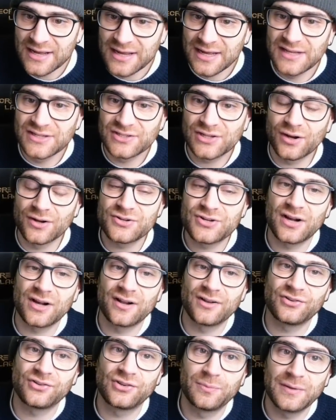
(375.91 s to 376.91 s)
He's got a
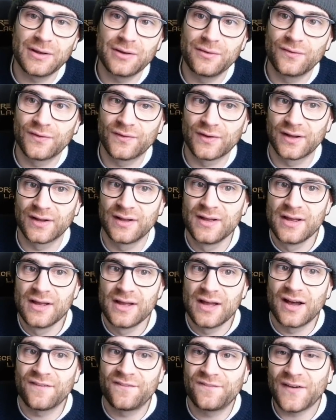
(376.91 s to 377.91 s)
chance to be with a,
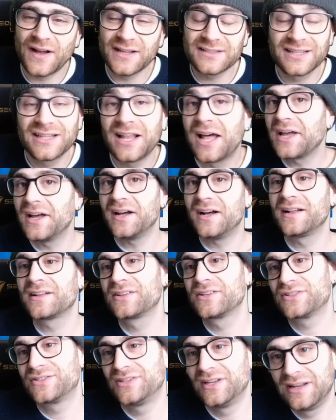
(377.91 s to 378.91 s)
a fun,
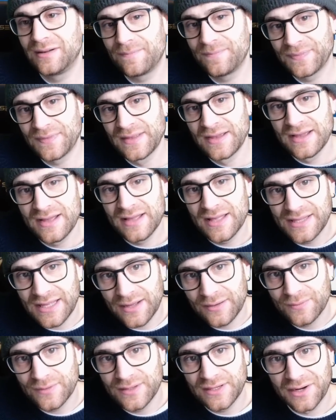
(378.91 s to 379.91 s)
light-hearted team
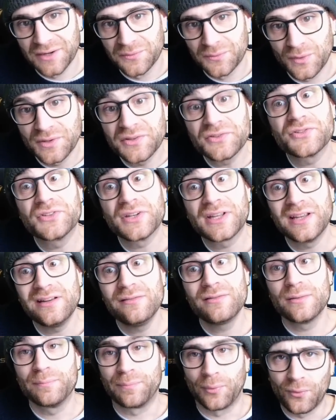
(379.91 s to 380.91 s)
that you know wants to
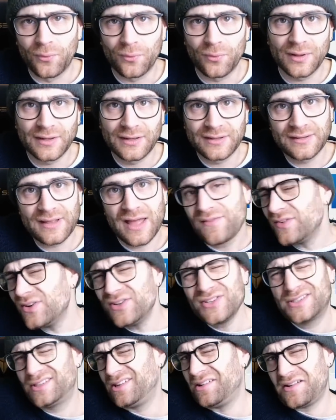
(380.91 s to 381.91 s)
keep the ball and have a
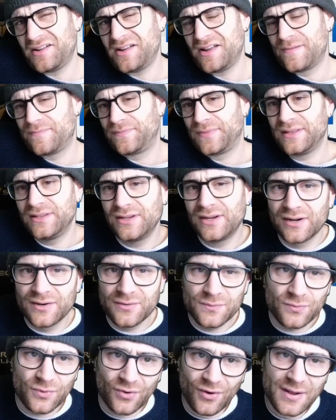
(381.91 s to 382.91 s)
good time. You know,
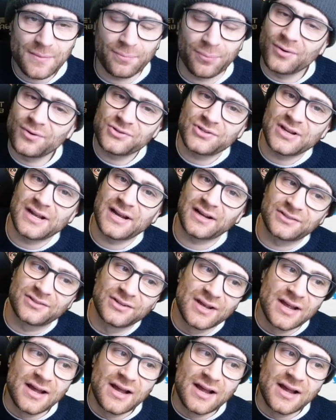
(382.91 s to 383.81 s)
great project.